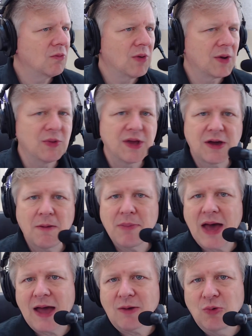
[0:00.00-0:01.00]
when we come
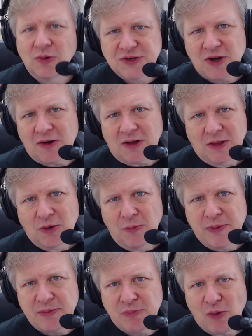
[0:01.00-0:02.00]
back, we'll talk a little
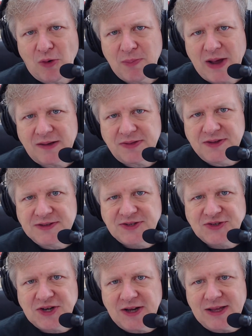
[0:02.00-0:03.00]
bit more about the
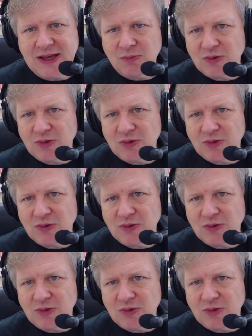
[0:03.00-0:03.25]
study,